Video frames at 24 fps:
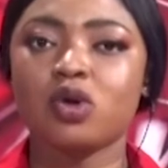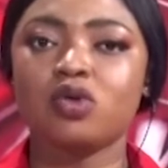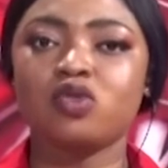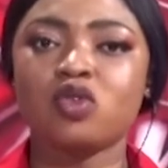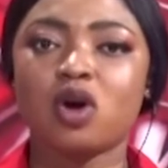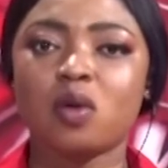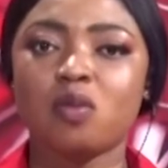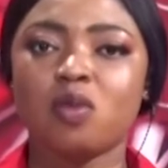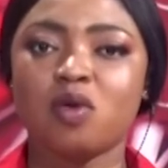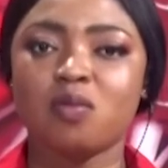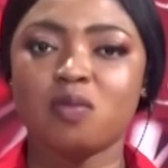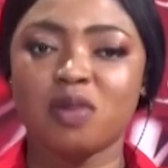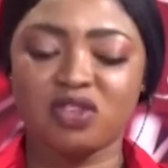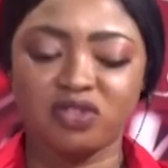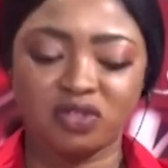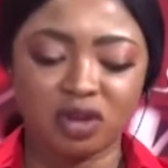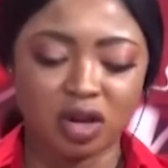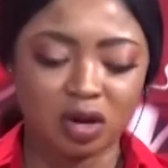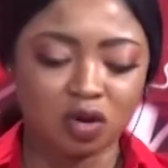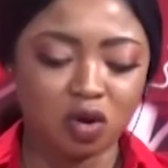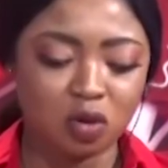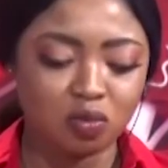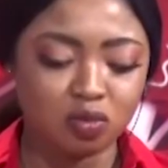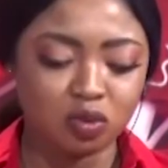no mum
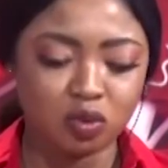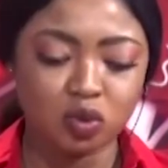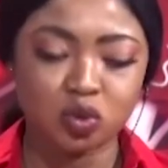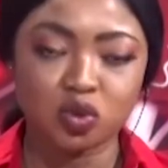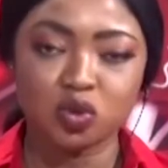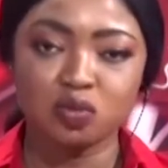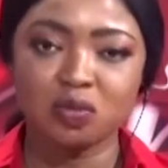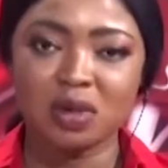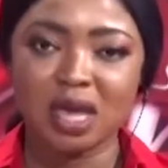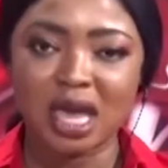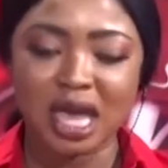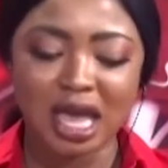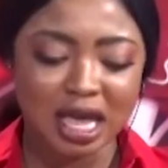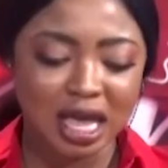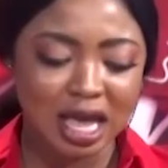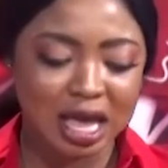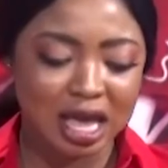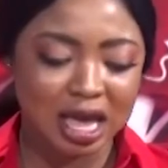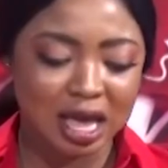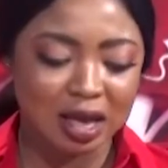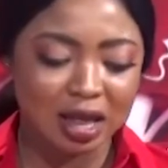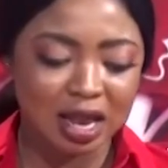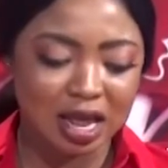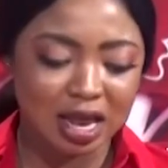besha no moon to me
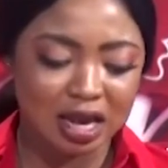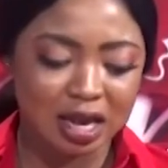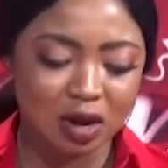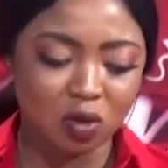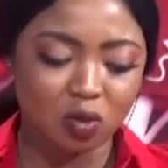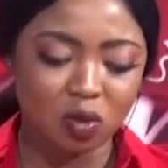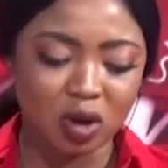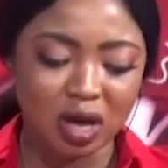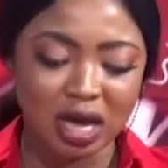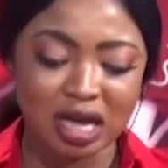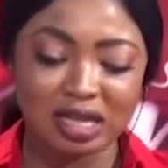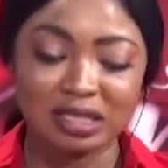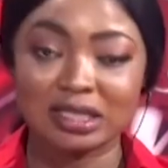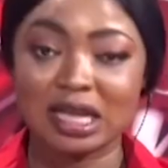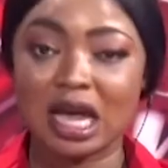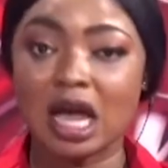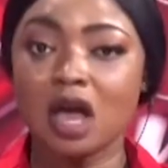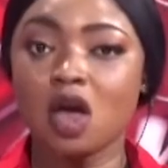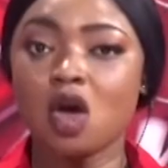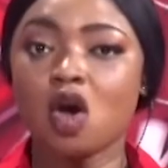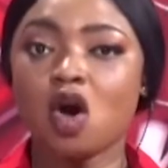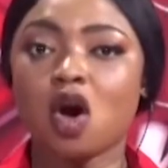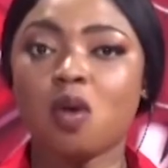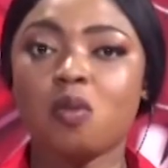ene one
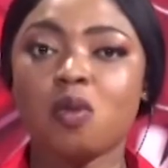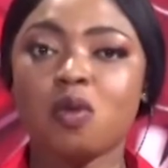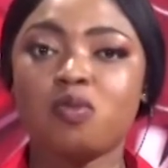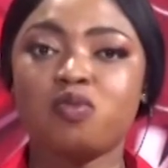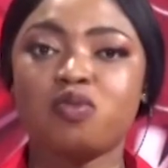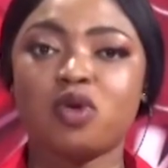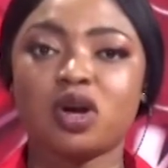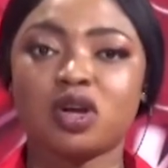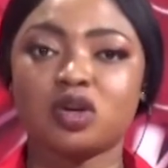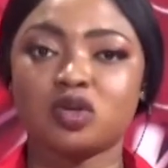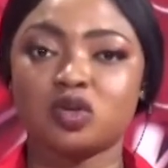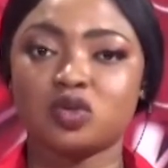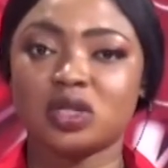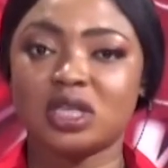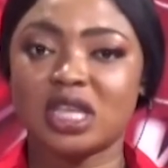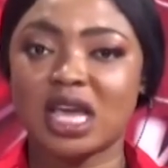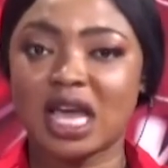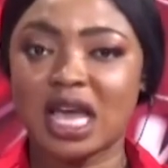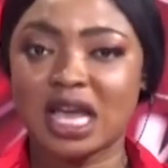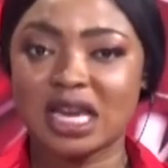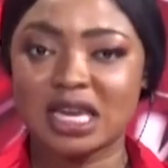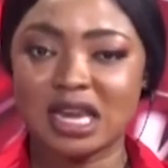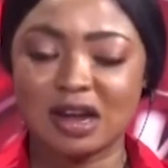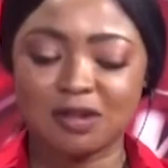kasa. O mo buono so
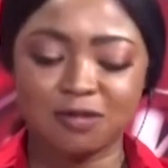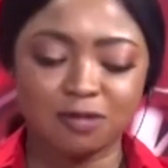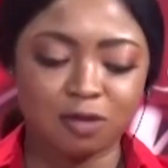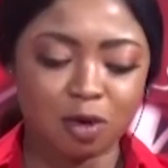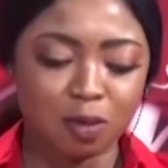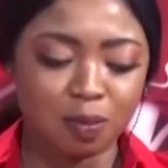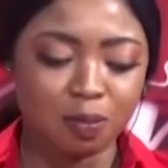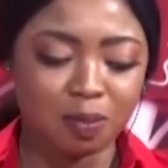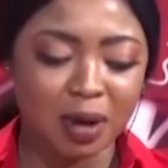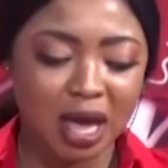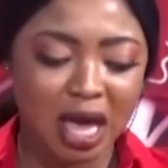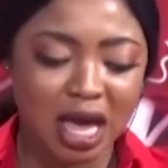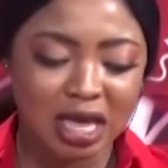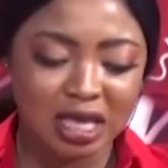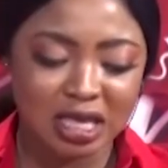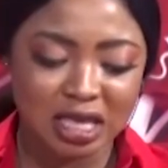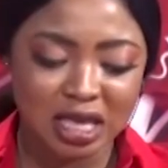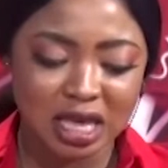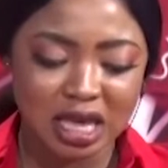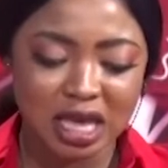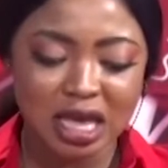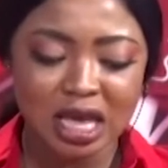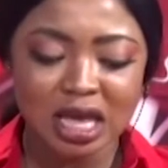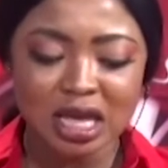de eda from pa
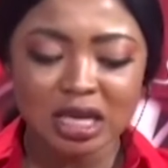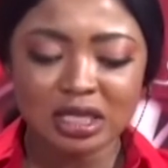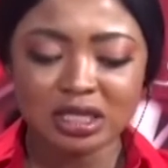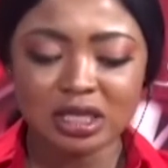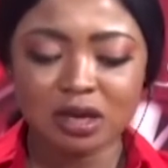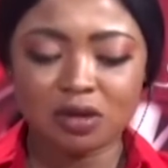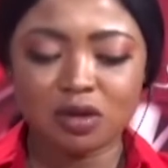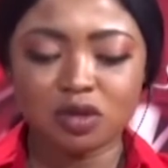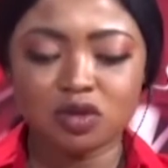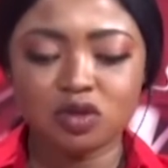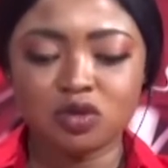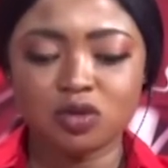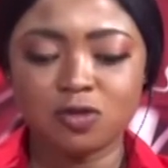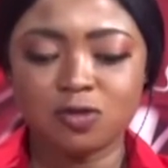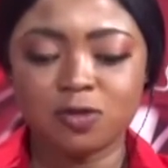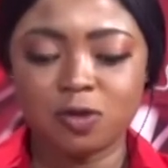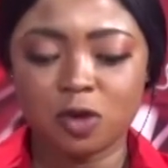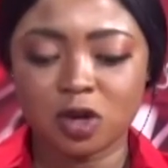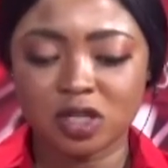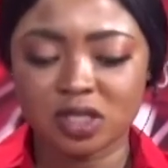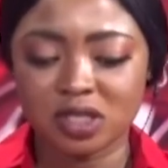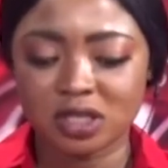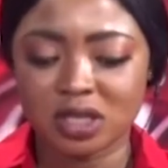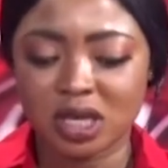ye
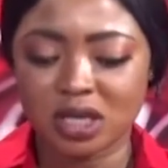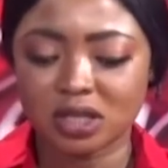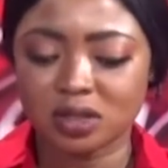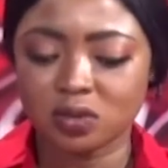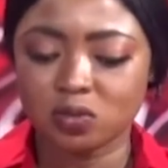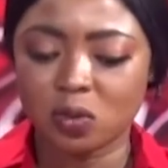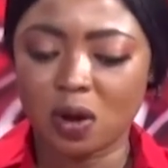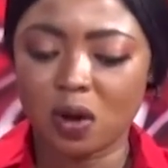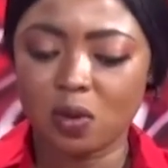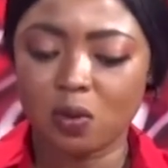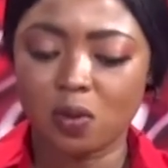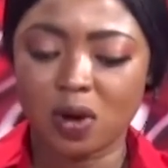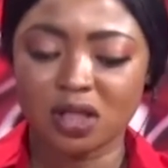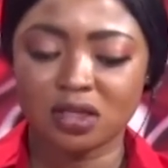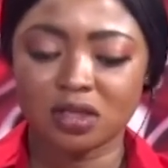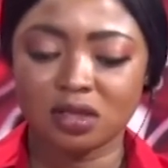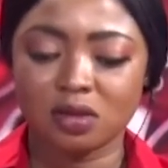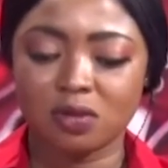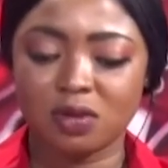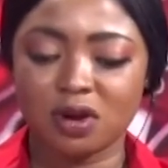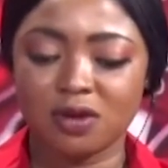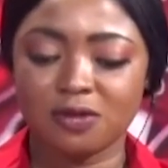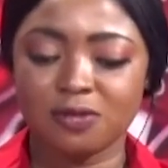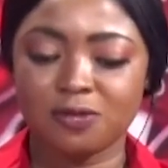
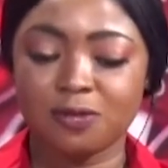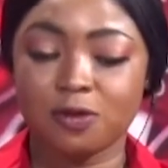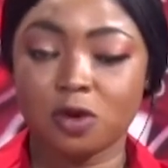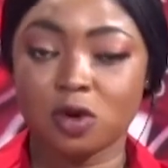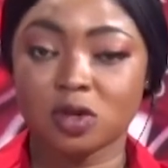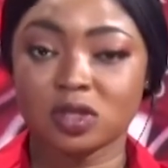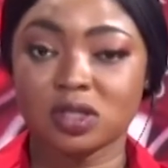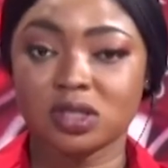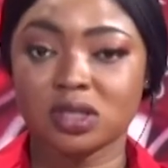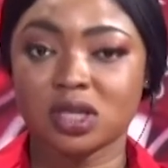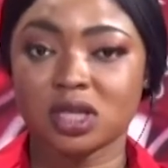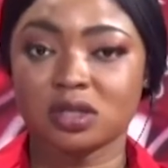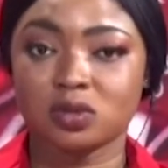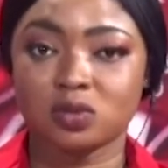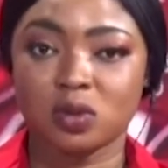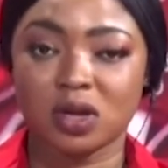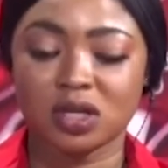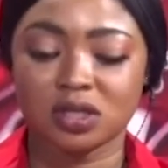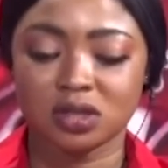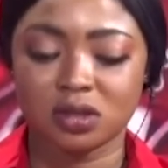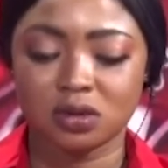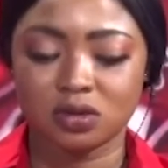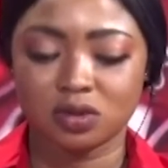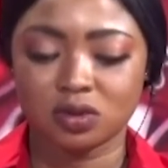
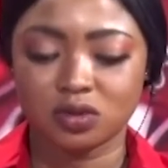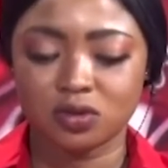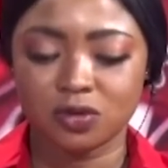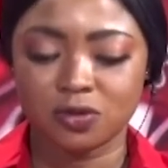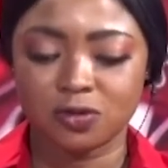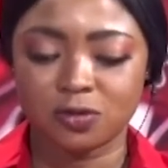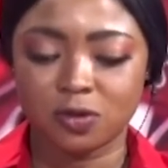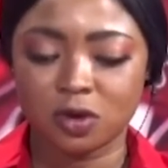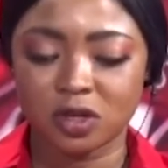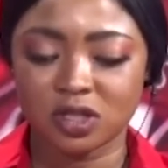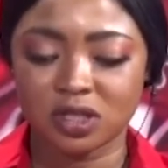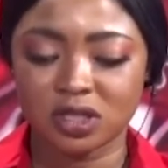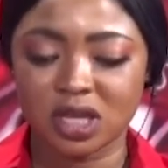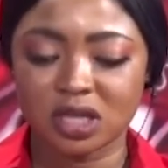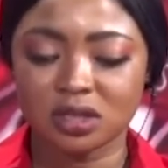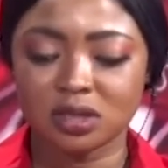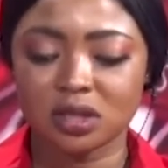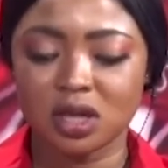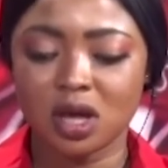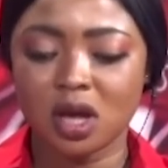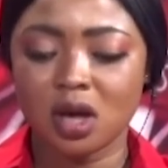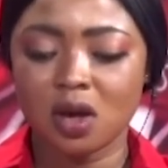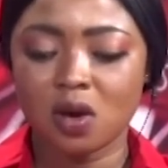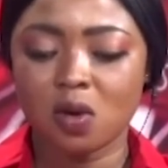
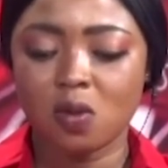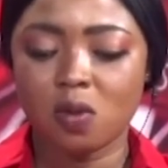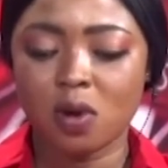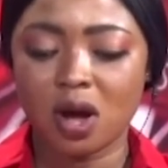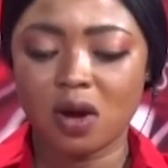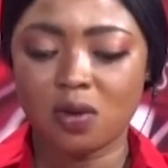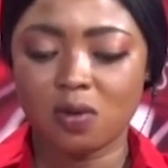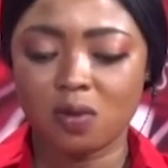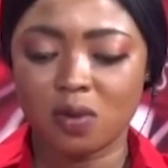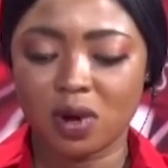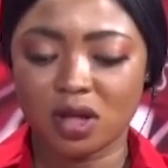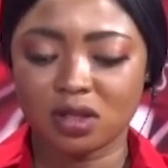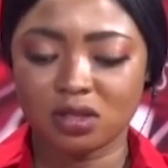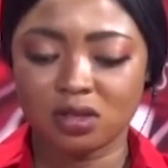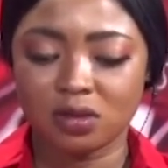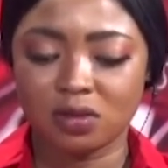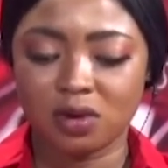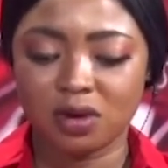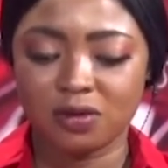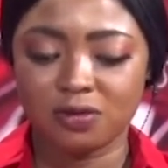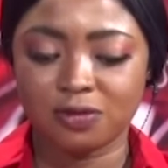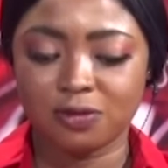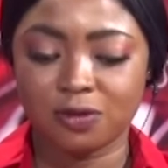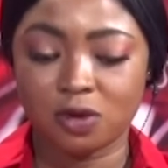0246113461
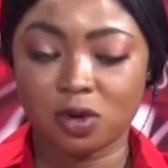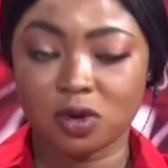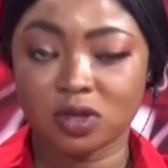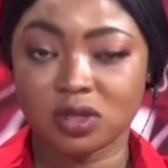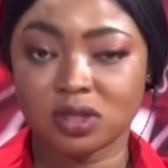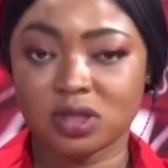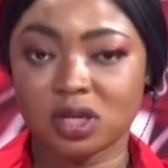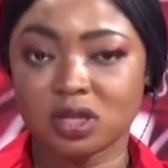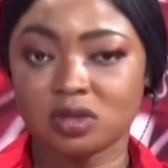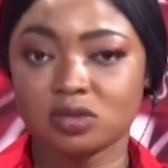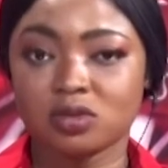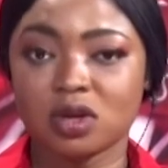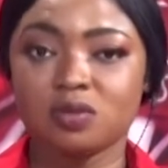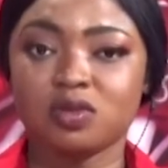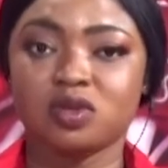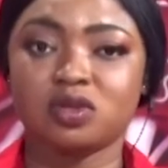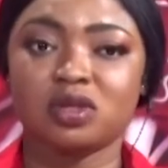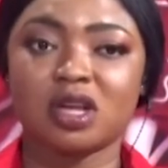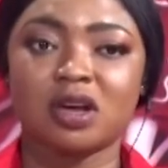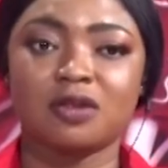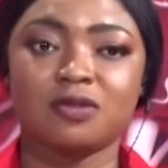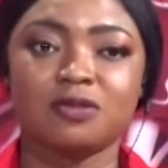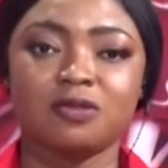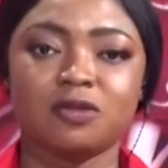
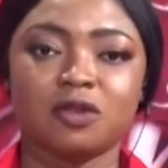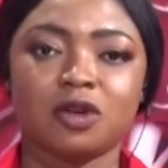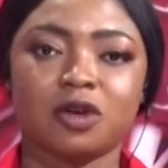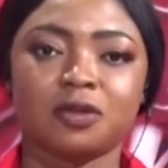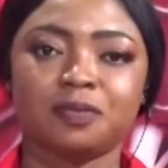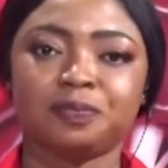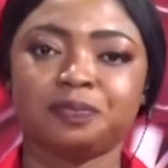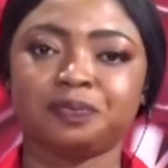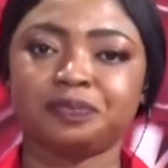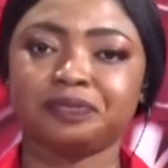0246113464.